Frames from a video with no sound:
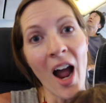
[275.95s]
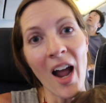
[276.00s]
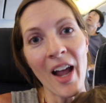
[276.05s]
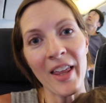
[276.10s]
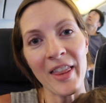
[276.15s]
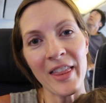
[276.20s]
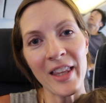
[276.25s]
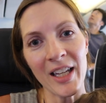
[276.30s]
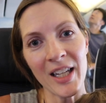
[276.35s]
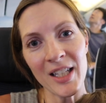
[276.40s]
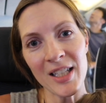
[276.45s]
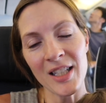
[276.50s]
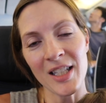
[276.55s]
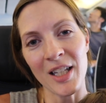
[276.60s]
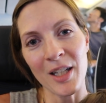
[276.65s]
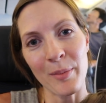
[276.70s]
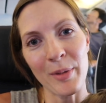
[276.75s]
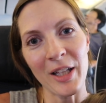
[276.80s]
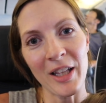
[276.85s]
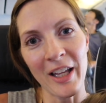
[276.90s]
I think it's
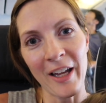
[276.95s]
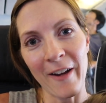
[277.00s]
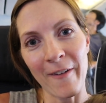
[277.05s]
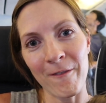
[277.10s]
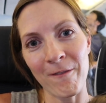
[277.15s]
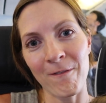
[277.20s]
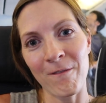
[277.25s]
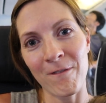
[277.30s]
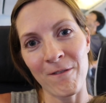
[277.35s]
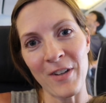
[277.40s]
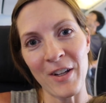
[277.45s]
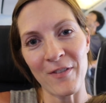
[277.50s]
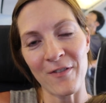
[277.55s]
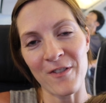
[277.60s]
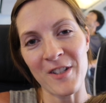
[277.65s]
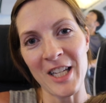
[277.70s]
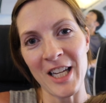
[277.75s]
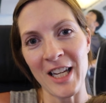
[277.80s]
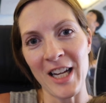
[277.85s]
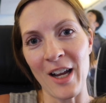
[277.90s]
gonna be like
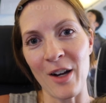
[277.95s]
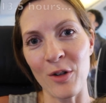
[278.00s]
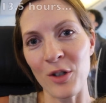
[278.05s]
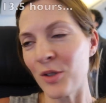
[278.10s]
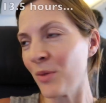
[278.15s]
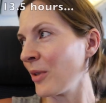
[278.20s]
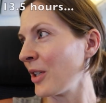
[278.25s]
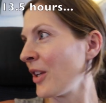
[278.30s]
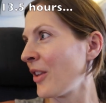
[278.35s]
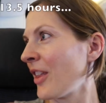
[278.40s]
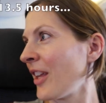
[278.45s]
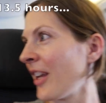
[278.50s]
15 hours. What do